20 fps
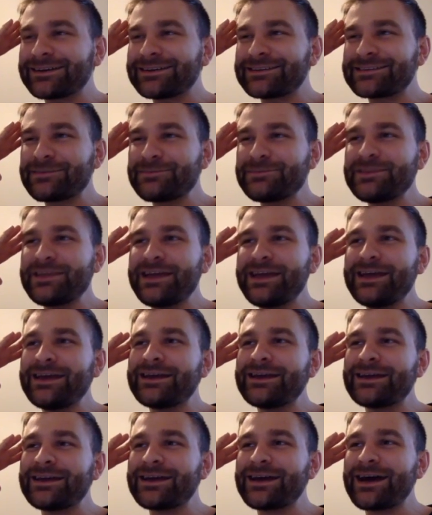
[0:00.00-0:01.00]

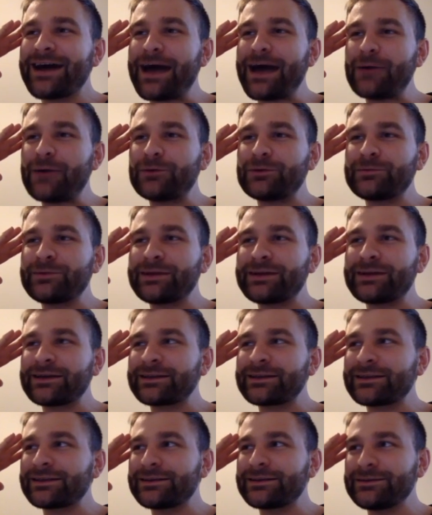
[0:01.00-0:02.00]
Someday I will make
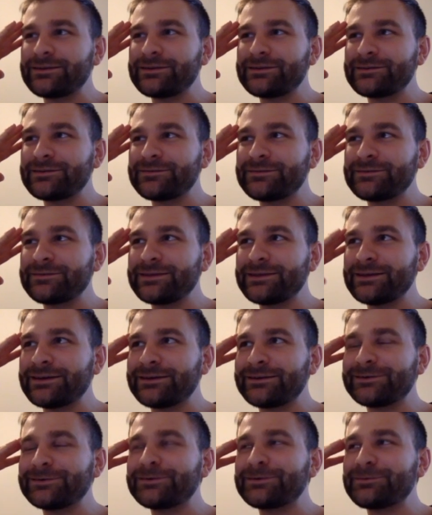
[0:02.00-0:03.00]
another YouTube
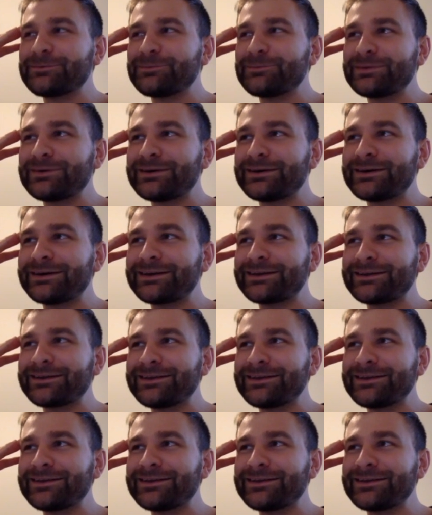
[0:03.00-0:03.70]
video. But